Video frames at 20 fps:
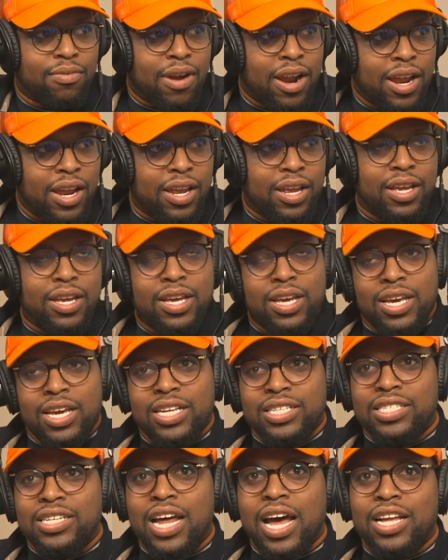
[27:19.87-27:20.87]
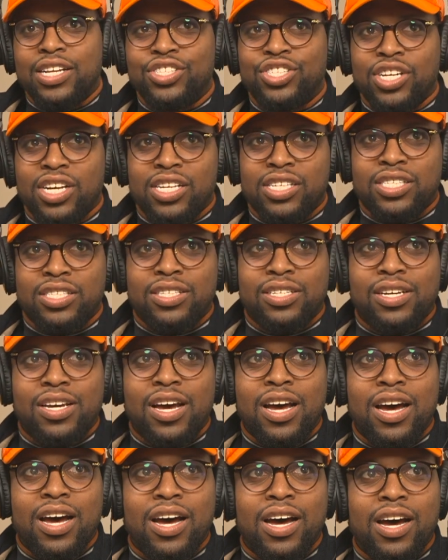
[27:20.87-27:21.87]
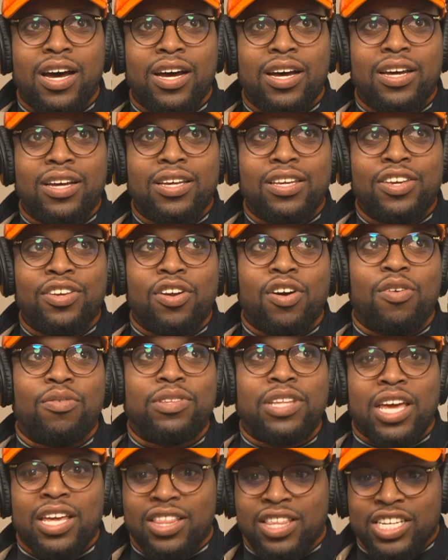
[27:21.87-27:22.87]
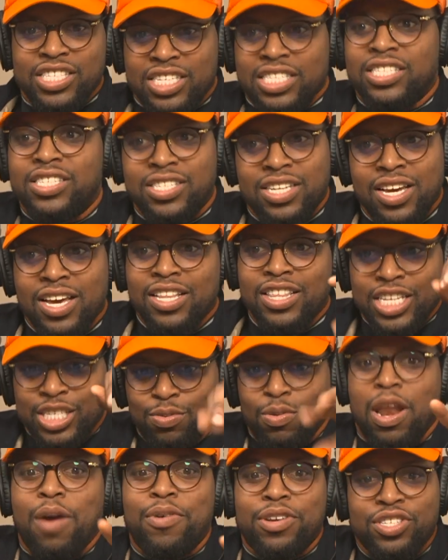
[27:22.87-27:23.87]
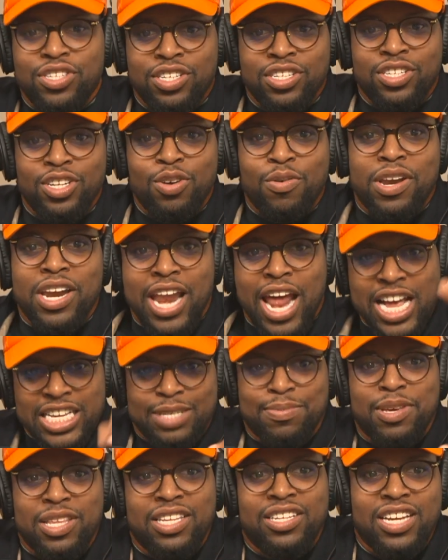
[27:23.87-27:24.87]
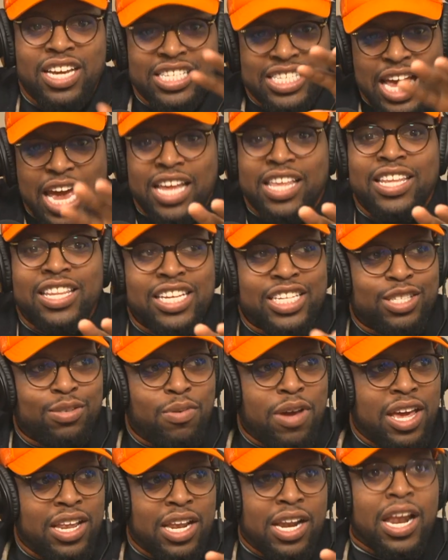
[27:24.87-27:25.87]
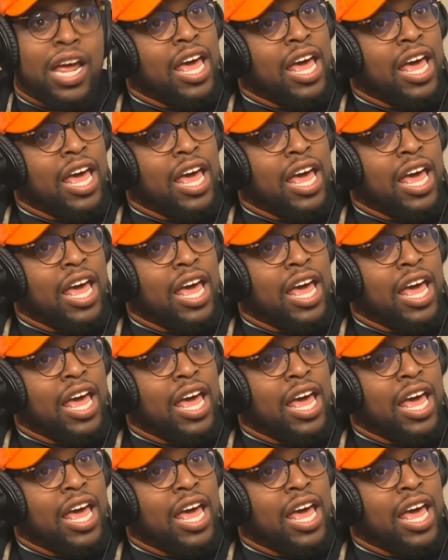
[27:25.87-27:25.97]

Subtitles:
Right? It's not just like this is what I want you to do, and it has to be exactly this way.